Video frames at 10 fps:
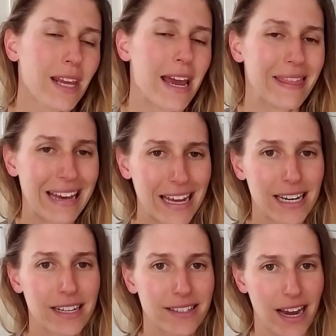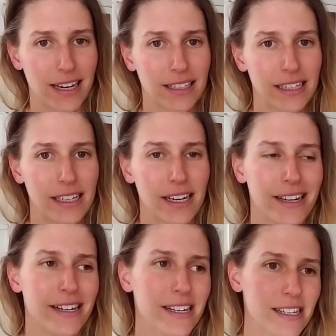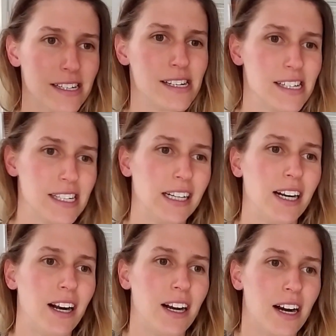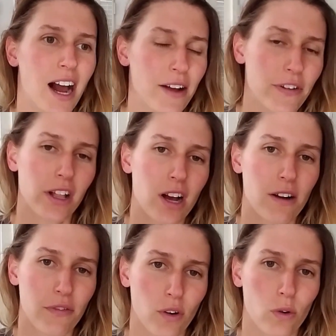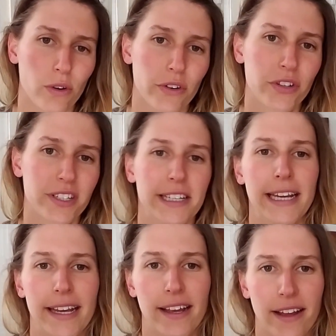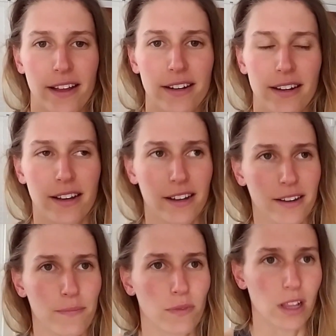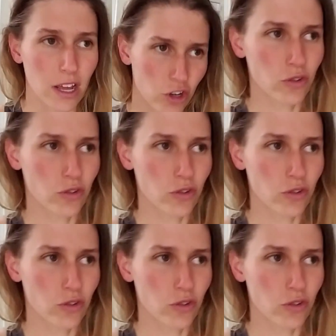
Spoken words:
And then sadly, I fell off the horse, and a lot of